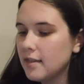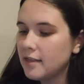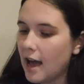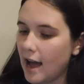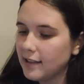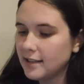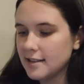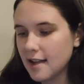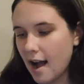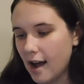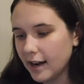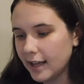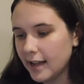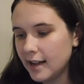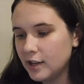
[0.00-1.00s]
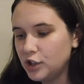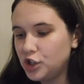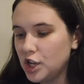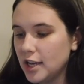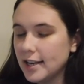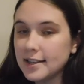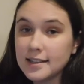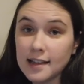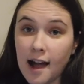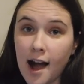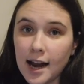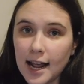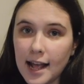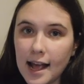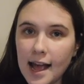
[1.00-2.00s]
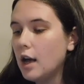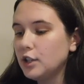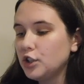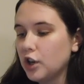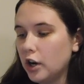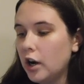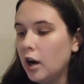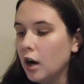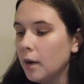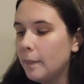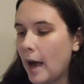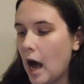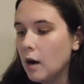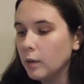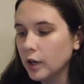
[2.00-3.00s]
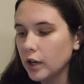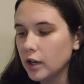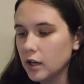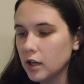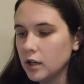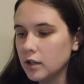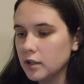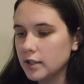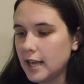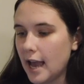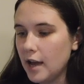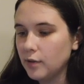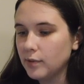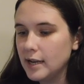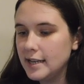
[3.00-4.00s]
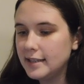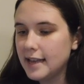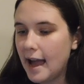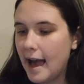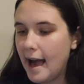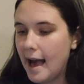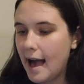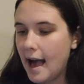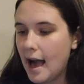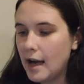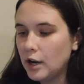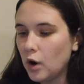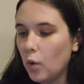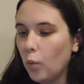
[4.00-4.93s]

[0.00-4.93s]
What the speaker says: That's not it. She is not it. Oscar Bowers, Henry's dad.